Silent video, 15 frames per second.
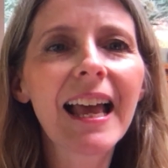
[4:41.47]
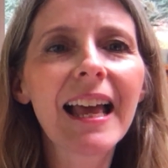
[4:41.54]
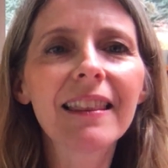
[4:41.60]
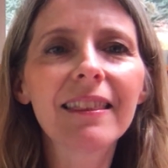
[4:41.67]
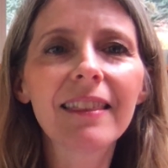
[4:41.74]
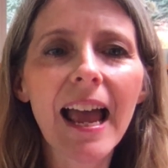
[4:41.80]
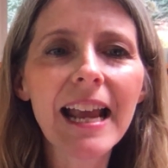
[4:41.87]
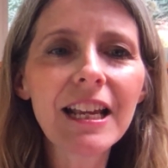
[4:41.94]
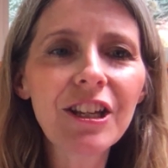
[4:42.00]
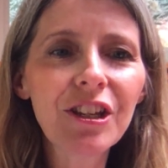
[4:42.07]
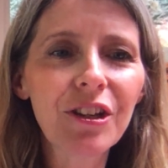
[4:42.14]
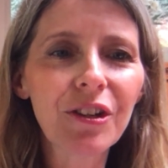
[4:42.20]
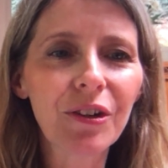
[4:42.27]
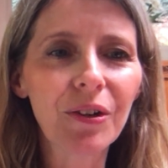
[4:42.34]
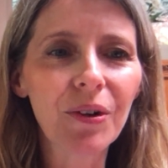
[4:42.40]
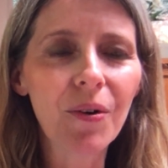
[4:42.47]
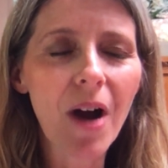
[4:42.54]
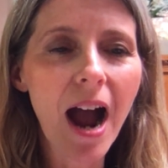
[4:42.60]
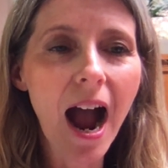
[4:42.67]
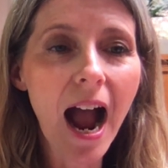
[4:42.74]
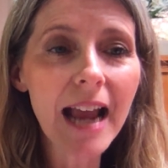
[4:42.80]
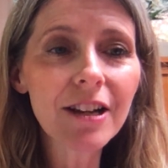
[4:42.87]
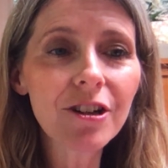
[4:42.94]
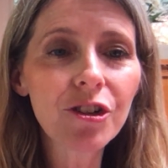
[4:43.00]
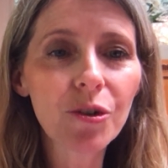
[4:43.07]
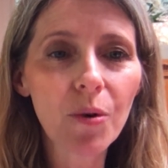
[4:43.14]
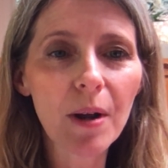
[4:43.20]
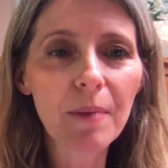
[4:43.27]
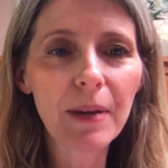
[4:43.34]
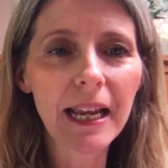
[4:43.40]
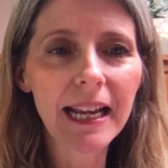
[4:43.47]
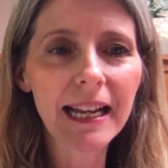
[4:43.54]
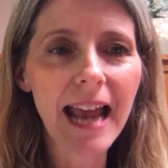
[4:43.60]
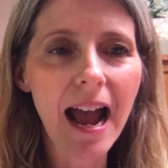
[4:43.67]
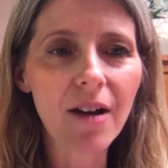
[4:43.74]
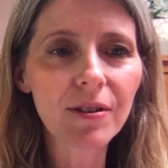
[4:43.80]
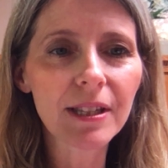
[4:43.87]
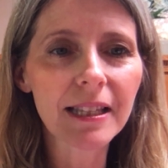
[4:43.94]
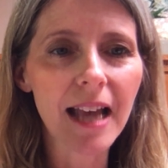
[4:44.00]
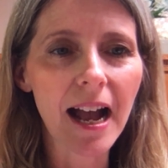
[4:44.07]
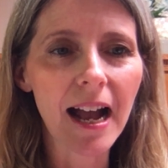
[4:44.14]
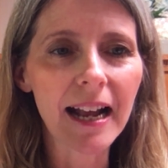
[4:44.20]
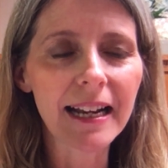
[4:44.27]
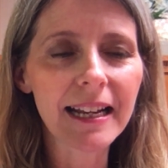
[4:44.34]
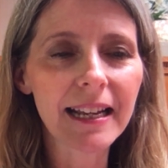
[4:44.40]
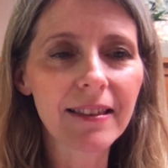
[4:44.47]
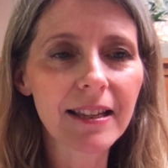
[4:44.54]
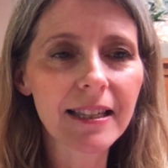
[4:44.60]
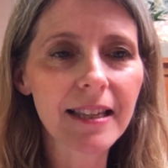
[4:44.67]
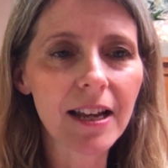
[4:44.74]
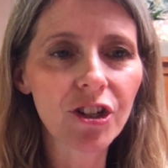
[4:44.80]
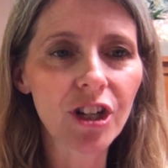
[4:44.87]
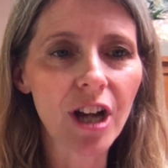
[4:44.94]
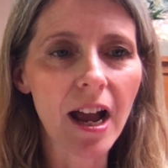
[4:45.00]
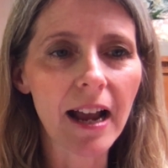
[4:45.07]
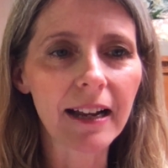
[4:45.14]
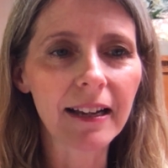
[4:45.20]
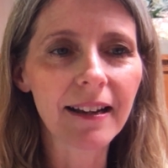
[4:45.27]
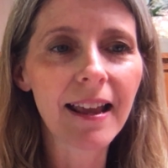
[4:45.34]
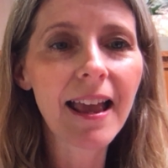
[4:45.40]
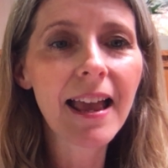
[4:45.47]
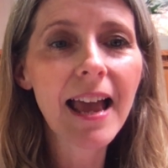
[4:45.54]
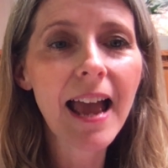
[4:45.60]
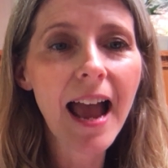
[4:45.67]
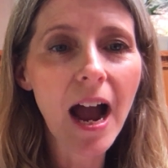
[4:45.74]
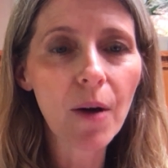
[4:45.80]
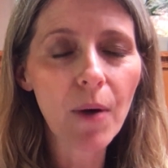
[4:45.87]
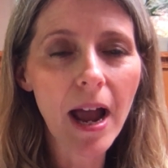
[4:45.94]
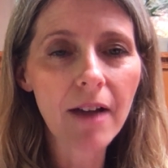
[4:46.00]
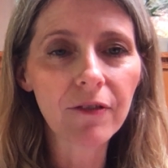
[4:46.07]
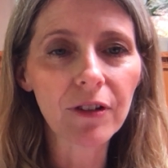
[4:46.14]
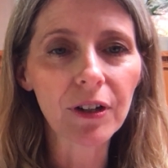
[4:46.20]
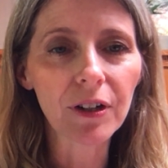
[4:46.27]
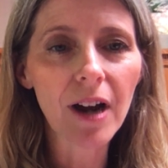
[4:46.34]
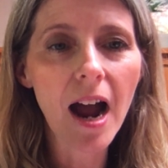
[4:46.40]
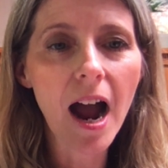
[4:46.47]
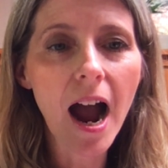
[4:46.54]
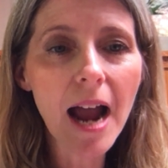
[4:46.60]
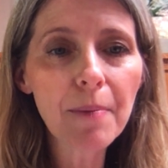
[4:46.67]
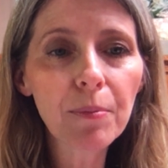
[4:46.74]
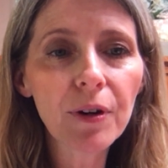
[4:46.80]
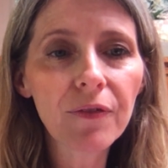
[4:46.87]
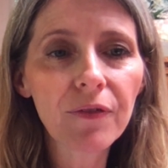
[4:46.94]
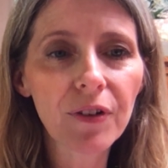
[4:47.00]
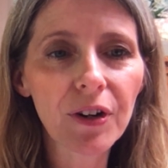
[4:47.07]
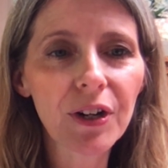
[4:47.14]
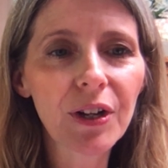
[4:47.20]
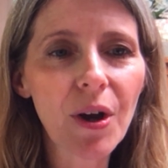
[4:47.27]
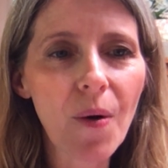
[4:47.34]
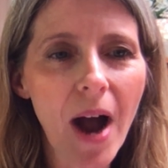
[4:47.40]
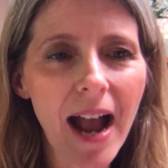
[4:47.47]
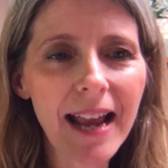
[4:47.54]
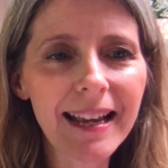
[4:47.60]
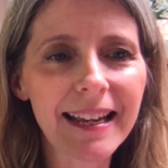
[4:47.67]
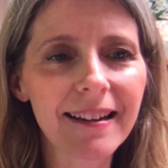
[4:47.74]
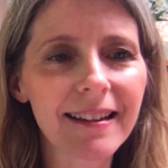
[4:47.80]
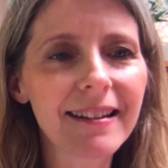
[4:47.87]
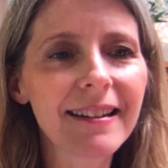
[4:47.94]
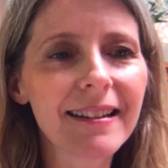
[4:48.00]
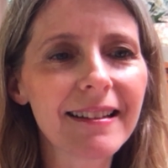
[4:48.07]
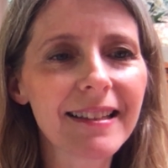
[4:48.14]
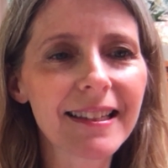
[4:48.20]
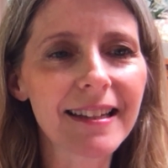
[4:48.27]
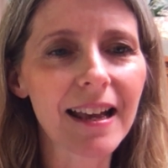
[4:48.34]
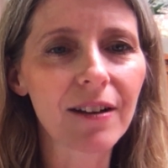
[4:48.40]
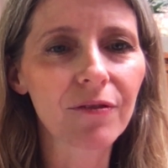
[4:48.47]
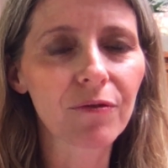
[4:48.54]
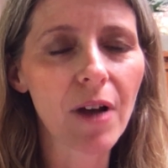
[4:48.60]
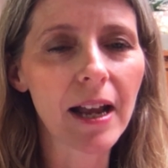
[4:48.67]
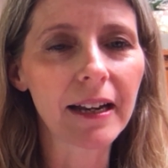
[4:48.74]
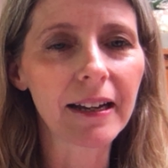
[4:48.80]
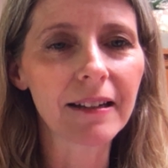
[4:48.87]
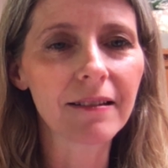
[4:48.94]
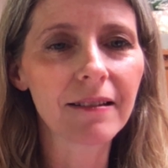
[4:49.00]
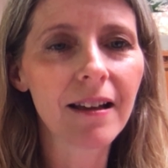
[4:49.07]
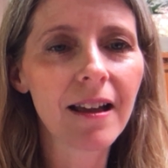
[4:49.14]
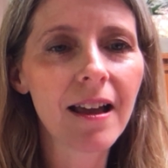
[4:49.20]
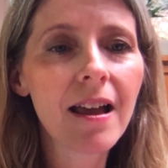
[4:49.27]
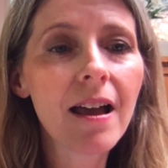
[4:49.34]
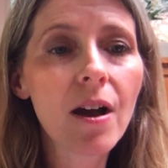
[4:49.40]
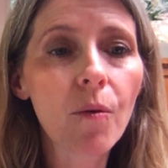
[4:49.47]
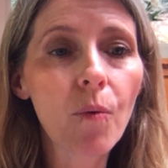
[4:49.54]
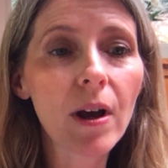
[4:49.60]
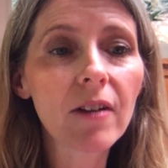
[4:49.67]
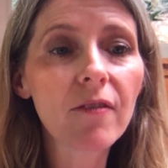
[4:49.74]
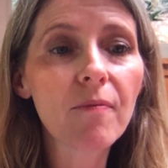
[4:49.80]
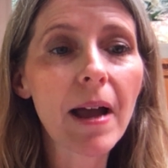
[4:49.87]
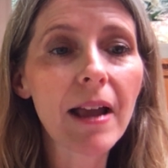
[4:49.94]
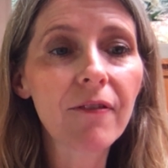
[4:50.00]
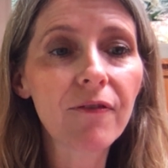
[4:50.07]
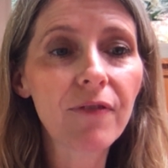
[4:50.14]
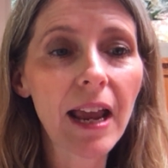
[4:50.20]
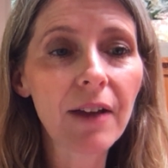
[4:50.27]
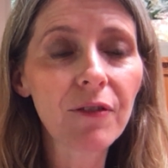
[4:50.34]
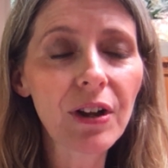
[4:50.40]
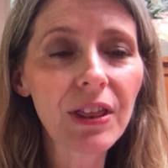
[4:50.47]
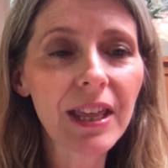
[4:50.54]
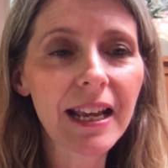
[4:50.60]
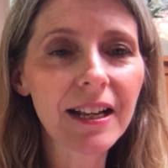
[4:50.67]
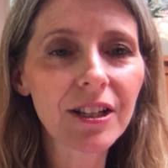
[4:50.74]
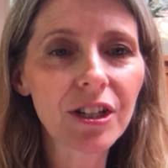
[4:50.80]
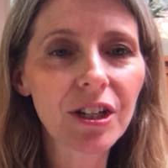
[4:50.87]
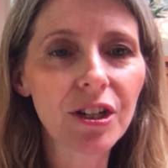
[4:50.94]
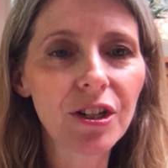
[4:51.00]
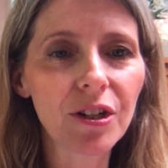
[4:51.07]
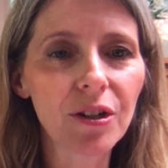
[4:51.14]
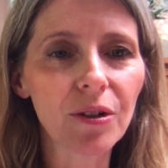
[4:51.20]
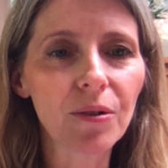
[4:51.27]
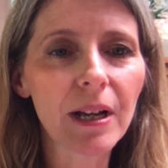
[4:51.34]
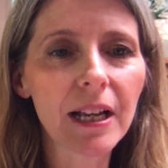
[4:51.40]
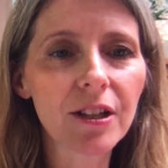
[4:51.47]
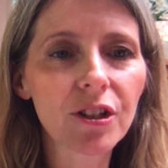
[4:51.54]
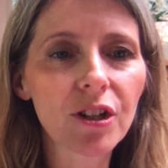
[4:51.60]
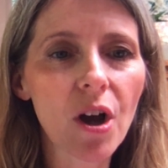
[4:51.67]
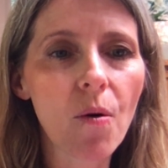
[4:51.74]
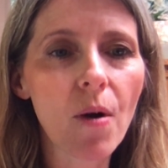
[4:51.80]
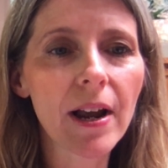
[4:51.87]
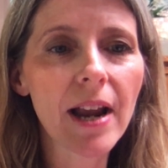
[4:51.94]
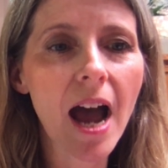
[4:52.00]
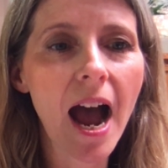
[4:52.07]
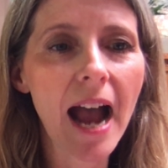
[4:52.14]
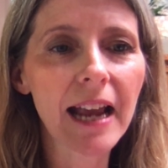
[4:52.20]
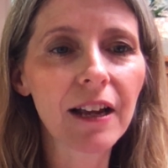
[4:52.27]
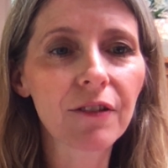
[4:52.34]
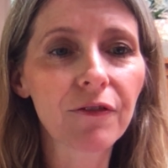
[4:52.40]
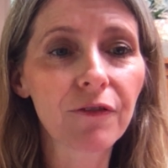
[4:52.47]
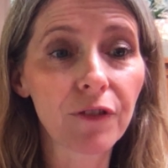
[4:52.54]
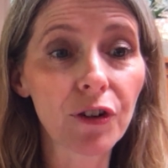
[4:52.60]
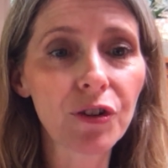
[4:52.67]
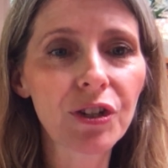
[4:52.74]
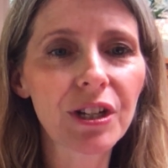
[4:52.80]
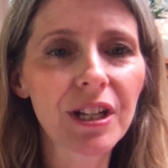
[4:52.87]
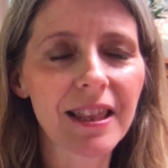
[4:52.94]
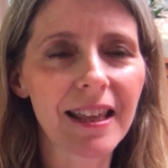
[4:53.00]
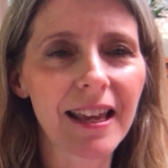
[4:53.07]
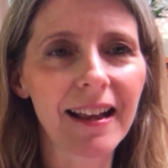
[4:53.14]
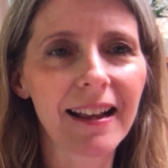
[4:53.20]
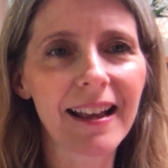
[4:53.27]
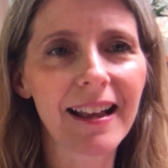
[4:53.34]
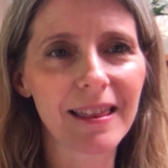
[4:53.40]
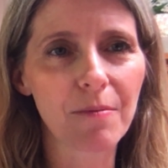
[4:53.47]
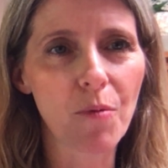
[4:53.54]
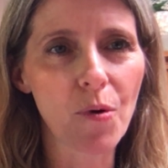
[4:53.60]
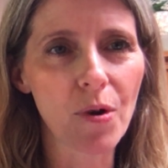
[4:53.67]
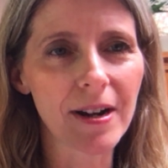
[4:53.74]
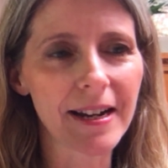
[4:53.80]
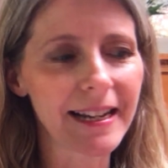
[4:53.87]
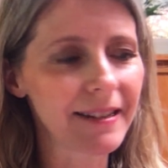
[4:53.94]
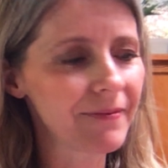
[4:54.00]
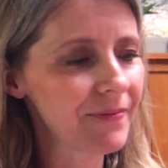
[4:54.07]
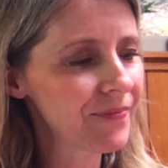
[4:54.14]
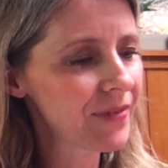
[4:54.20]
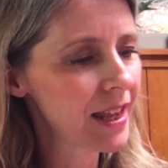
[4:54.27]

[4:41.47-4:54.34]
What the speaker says: "Like you, I enjoy being outside in the sunshine. However, I prefer to go hiking instead of running. One of my favorite things to do is go on a hike first thing in the morning."